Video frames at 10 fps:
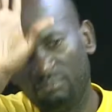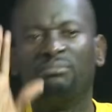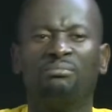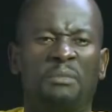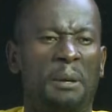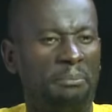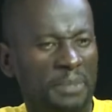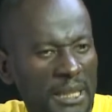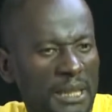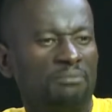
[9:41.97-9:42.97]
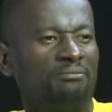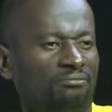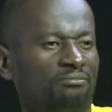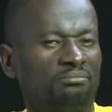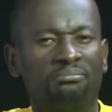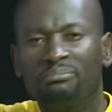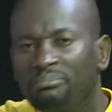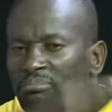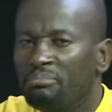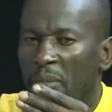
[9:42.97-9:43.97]
our
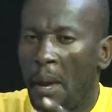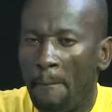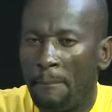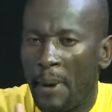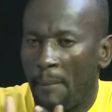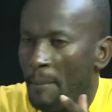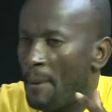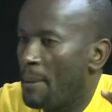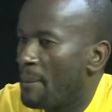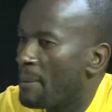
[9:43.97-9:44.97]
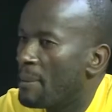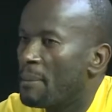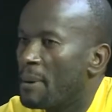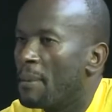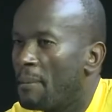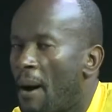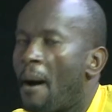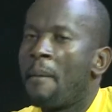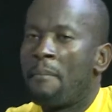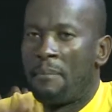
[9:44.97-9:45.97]
business, and they always
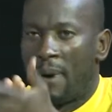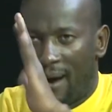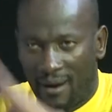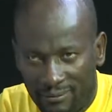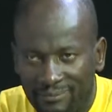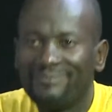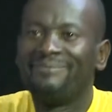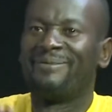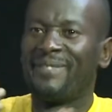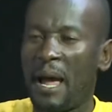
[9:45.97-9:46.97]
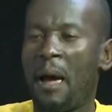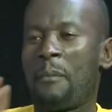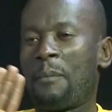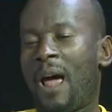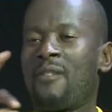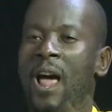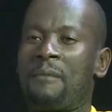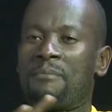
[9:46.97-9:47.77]
are with us in the process of